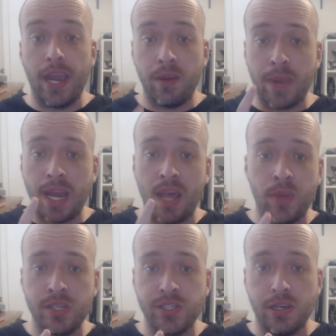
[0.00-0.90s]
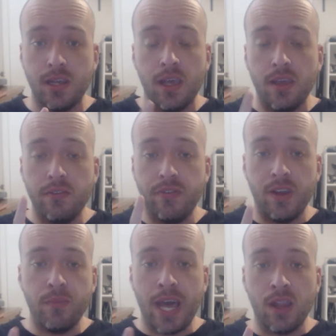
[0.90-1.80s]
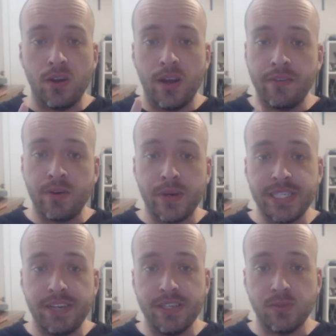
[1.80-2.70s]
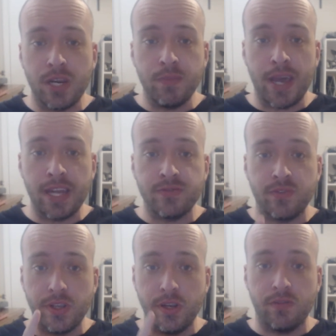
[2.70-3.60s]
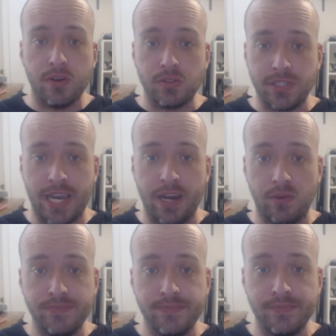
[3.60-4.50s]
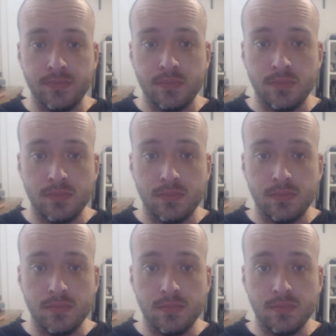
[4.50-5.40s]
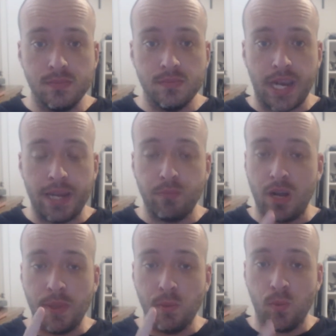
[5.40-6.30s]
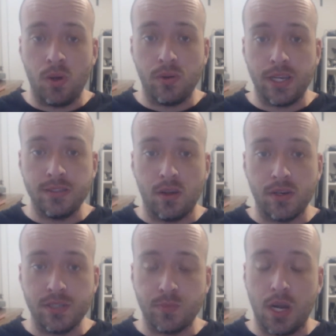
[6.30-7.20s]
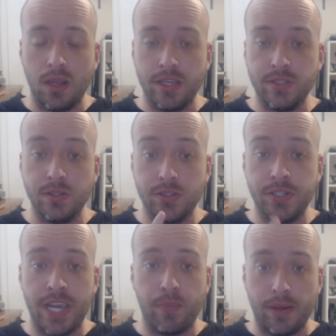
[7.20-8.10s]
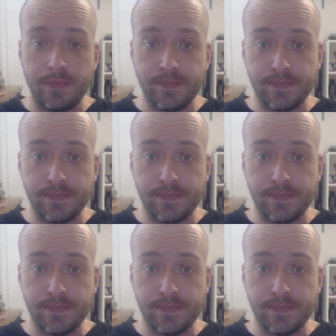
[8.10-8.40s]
And might I mention, Finn Balor never received his rematch for the Universal title. And he probably won't as long as Brock Lesnar is champion.